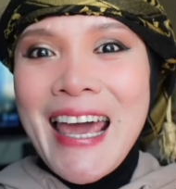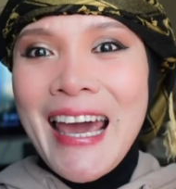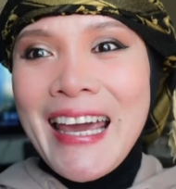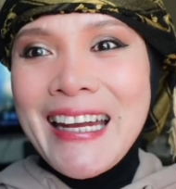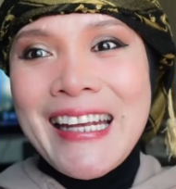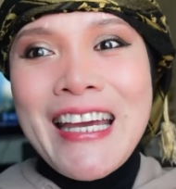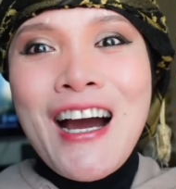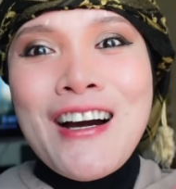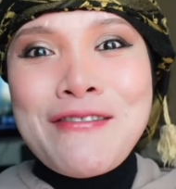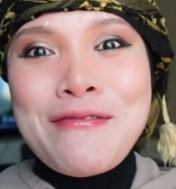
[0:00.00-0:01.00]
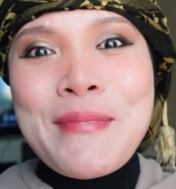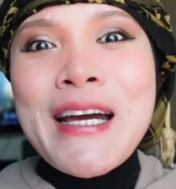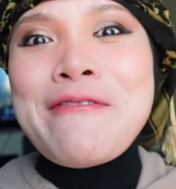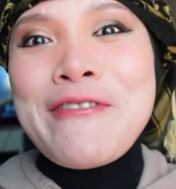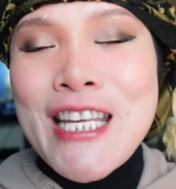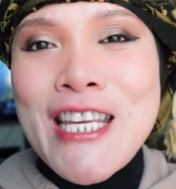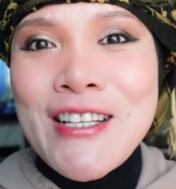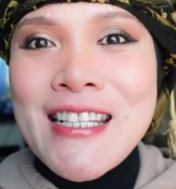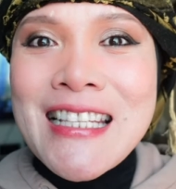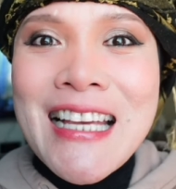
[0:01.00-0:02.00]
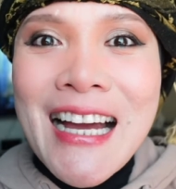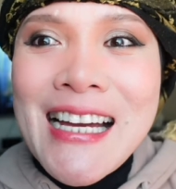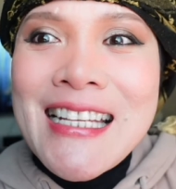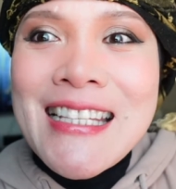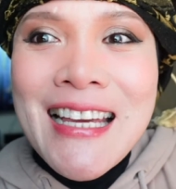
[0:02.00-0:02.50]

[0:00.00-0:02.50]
any of my videos, guys.